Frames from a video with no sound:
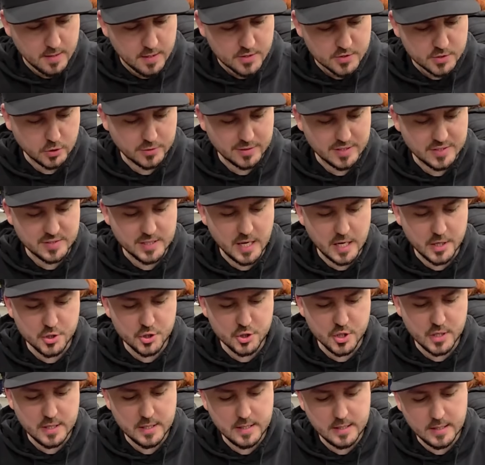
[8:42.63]
So the
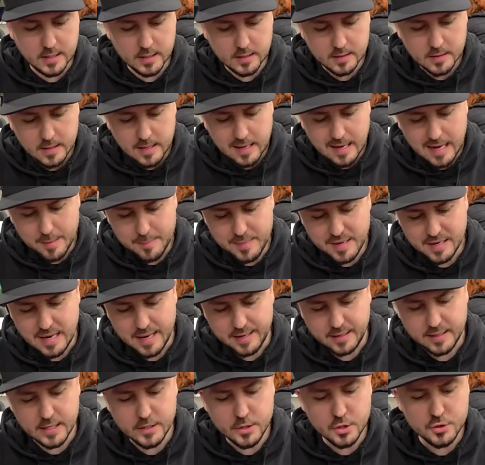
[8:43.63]
Sanji here, I mean, I
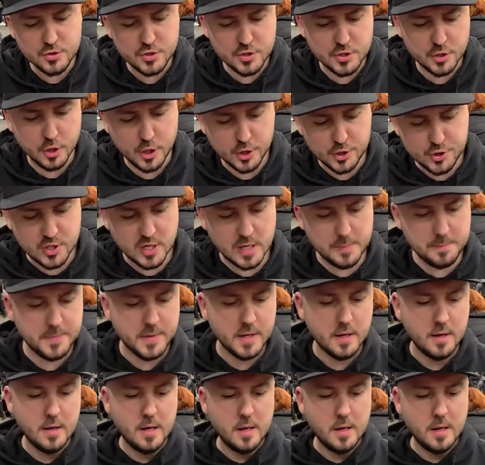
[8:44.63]
cannot search him,